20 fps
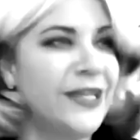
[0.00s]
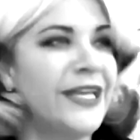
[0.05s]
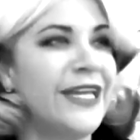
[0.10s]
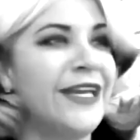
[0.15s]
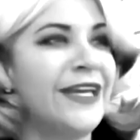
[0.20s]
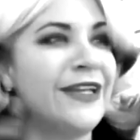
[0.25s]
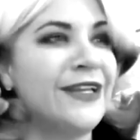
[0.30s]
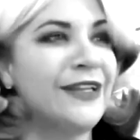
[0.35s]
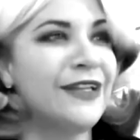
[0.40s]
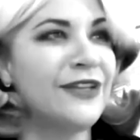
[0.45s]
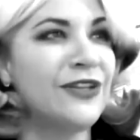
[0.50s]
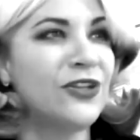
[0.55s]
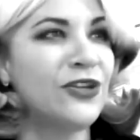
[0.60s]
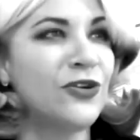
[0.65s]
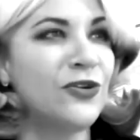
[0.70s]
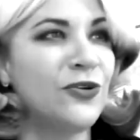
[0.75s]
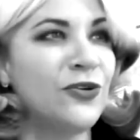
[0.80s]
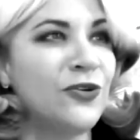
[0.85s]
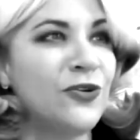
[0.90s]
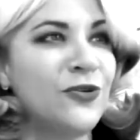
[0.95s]
Like
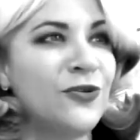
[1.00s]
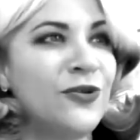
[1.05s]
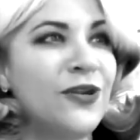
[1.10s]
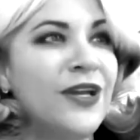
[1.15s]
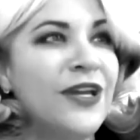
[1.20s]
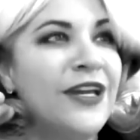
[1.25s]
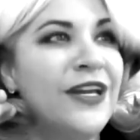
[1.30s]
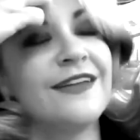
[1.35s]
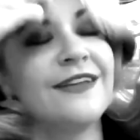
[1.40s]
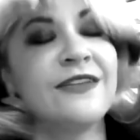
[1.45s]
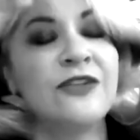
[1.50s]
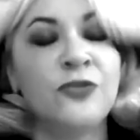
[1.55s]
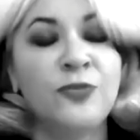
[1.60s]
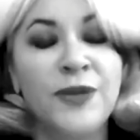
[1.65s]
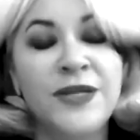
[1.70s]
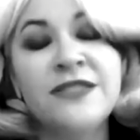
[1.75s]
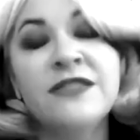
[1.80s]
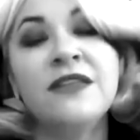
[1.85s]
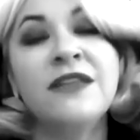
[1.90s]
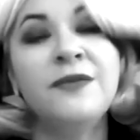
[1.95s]
you're you're
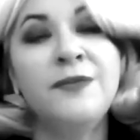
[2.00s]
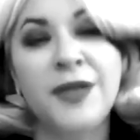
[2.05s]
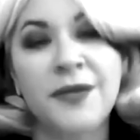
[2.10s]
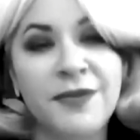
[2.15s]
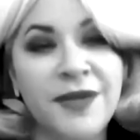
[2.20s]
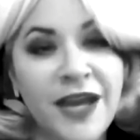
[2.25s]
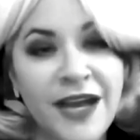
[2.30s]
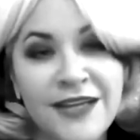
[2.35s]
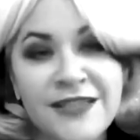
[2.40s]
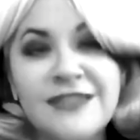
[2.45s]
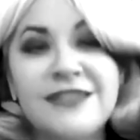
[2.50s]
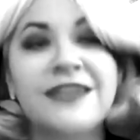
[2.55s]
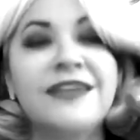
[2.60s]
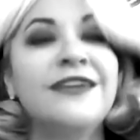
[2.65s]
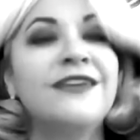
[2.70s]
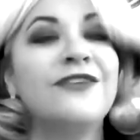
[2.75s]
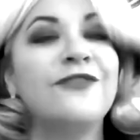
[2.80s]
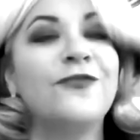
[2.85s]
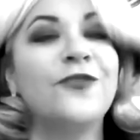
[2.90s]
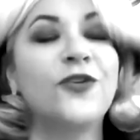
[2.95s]
basically maybe
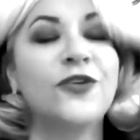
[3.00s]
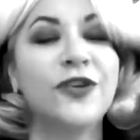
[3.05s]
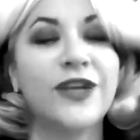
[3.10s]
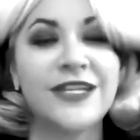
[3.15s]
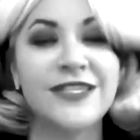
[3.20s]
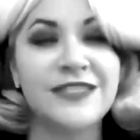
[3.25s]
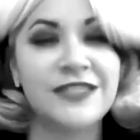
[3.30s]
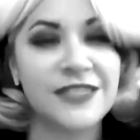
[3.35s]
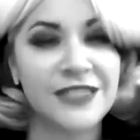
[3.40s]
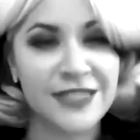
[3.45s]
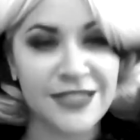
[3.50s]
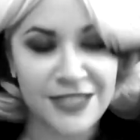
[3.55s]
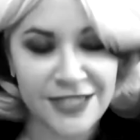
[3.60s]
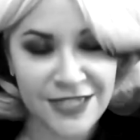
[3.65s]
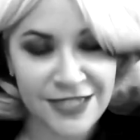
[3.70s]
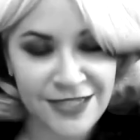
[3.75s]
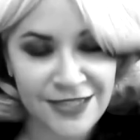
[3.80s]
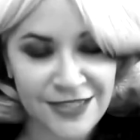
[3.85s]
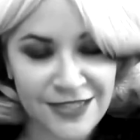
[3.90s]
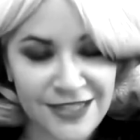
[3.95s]
asking for
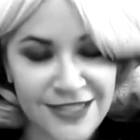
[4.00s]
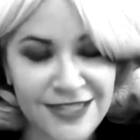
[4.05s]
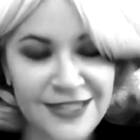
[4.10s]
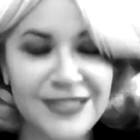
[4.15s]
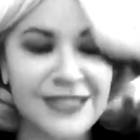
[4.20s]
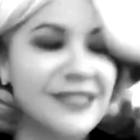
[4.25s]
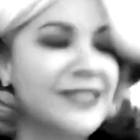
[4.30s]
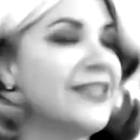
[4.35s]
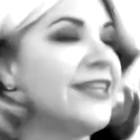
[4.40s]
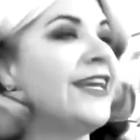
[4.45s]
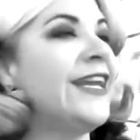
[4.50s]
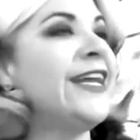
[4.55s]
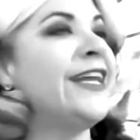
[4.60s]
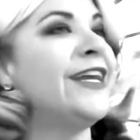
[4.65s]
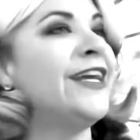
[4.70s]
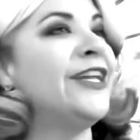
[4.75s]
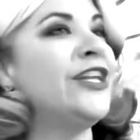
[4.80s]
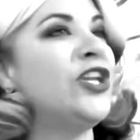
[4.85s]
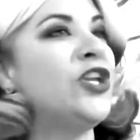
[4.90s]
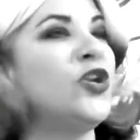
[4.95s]
assistance
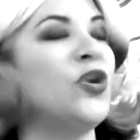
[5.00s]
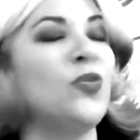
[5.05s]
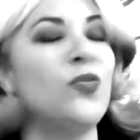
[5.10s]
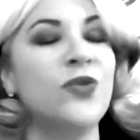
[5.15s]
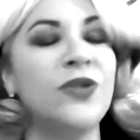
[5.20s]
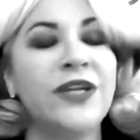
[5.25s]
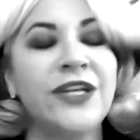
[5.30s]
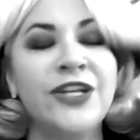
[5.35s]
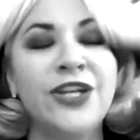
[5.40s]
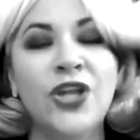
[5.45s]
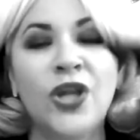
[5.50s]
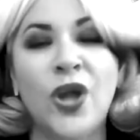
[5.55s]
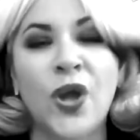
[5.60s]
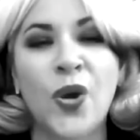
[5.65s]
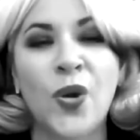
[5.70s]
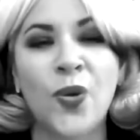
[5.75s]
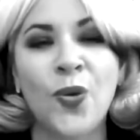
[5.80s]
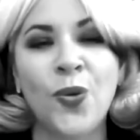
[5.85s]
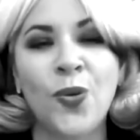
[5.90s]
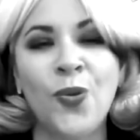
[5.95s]
and you don't really
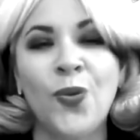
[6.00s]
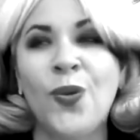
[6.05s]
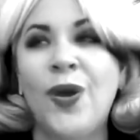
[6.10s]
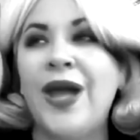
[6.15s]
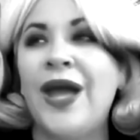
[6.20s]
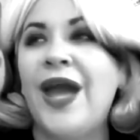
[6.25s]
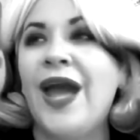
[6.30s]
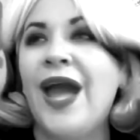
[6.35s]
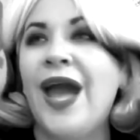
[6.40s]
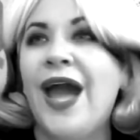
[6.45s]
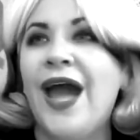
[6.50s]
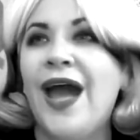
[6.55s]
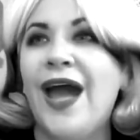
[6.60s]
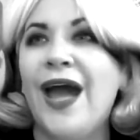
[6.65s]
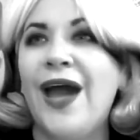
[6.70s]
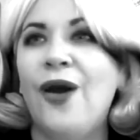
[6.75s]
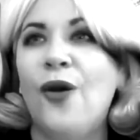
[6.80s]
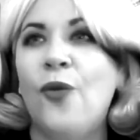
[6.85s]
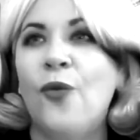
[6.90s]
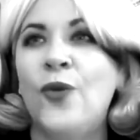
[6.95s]
know
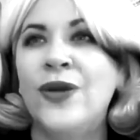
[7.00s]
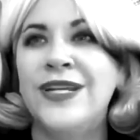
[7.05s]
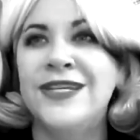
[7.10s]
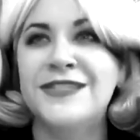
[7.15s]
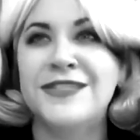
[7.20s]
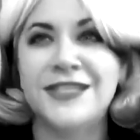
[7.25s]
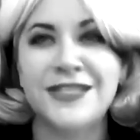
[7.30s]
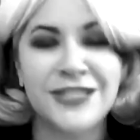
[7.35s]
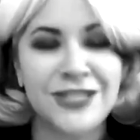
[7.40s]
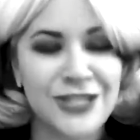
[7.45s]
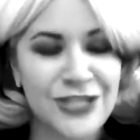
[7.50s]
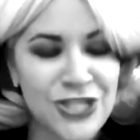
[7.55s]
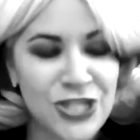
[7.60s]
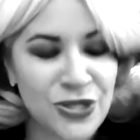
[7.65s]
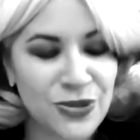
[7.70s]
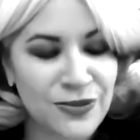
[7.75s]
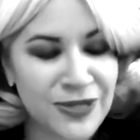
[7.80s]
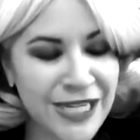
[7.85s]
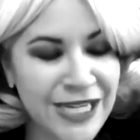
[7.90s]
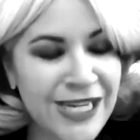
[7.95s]
what
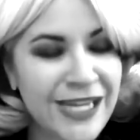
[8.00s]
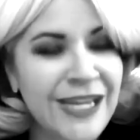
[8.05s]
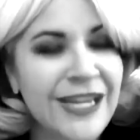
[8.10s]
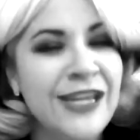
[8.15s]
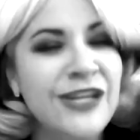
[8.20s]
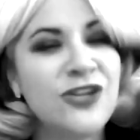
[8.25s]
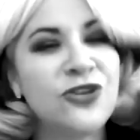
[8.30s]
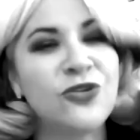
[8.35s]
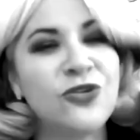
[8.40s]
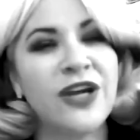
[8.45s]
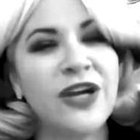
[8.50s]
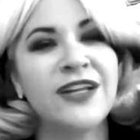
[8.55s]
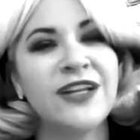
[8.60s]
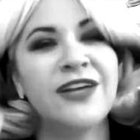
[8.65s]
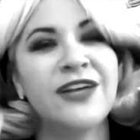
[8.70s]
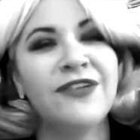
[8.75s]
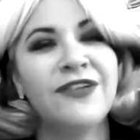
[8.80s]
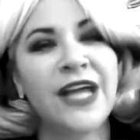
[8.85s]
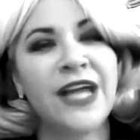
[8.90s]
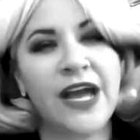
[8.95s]
assistance you need. You're kind of
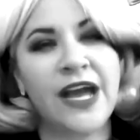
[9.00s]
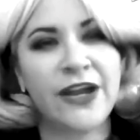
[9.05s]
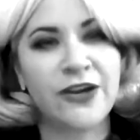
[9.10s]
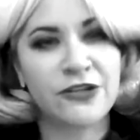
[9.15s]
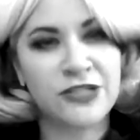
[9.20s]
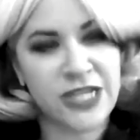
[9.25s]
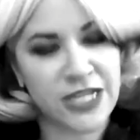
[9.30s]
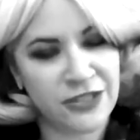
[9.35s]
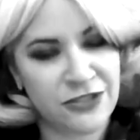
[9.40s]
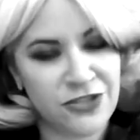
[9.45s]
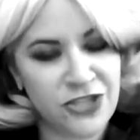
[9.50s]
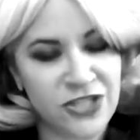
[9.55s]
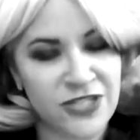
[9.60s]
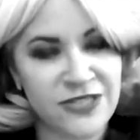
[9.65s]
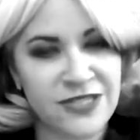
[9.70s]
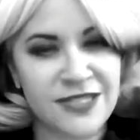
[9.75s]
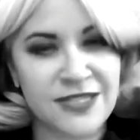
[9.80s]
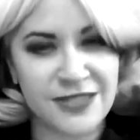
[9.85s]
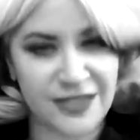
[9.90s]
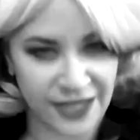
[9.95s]
giving higher
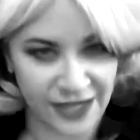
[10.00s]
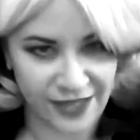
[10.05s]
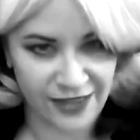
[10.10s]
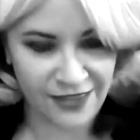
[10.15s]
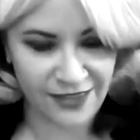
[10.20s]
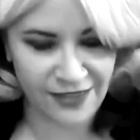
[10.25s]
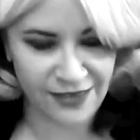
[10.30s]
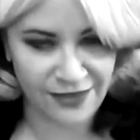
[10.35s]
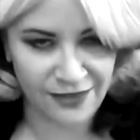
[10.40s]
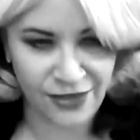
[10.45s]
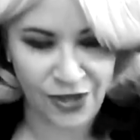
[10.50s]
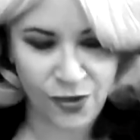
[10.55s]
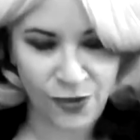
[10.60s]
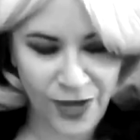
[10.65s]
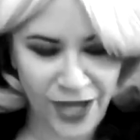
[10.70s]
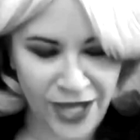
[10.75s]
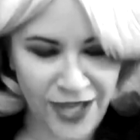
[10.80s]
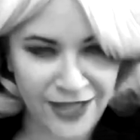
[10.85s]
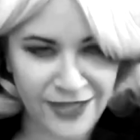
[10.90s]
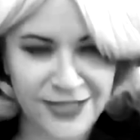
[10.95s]
intelligence like the go
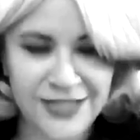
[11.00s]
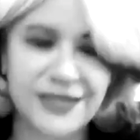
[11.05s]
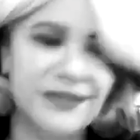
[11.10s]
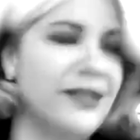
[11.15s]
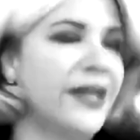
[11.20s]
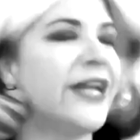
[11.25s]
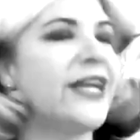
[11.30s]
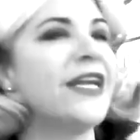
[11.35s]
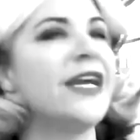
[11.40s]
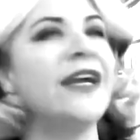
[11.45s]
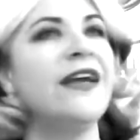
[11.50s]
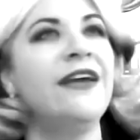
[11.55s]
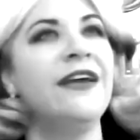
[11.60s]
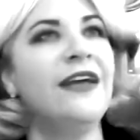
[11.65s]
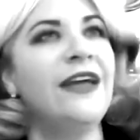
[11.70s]
ahead to like